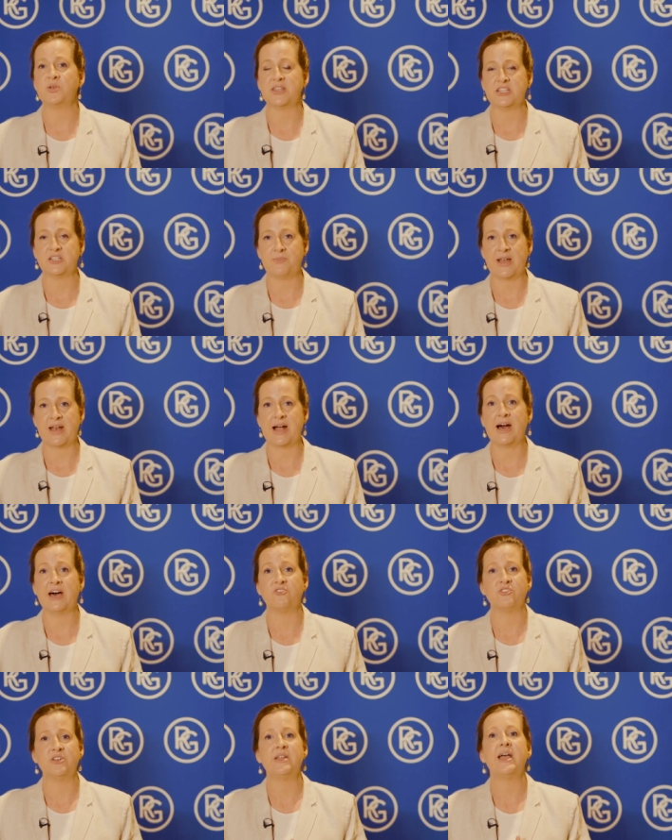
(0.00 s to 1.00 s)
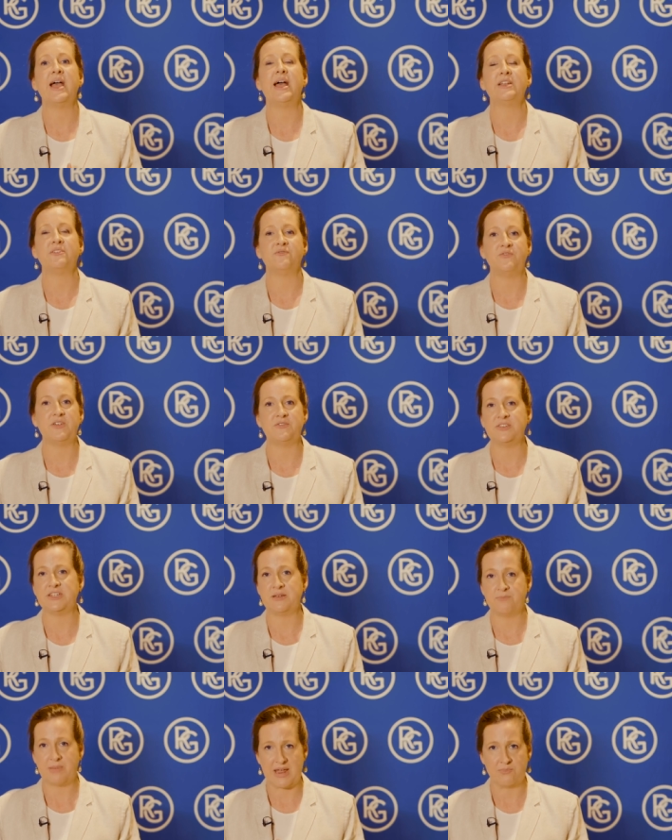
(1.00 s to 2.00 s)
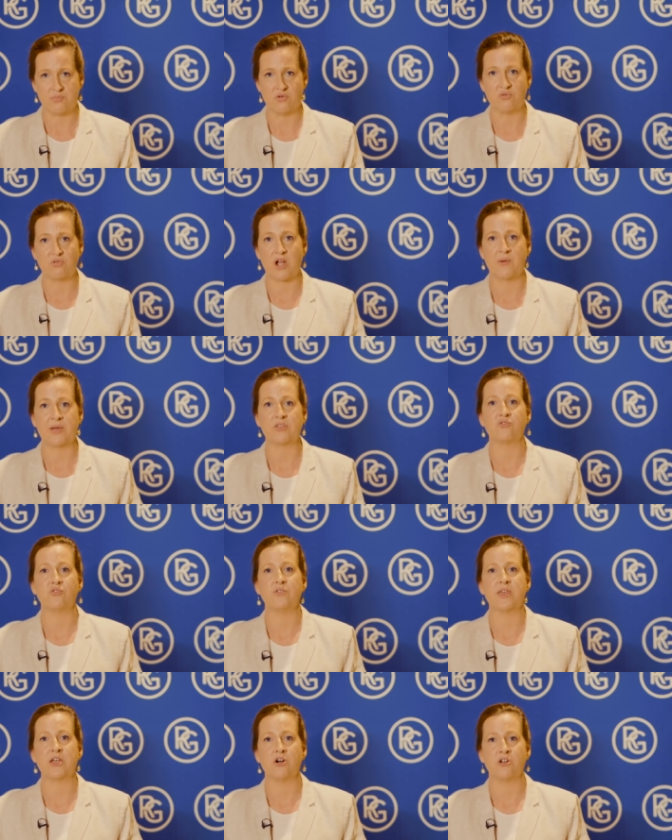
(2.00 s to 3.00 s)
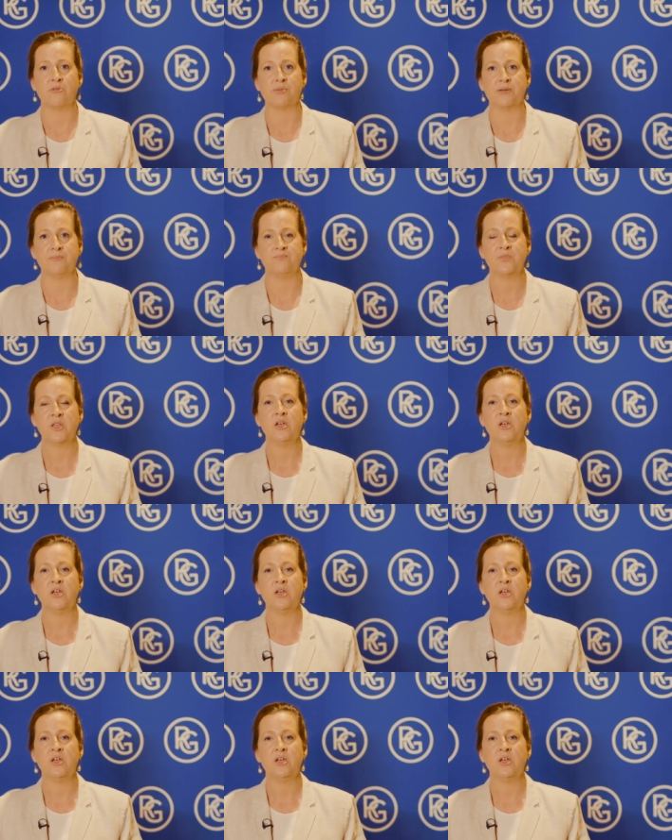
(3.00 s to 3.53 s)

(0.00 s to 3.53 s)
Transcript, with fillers: where there's been 150 people going through the open.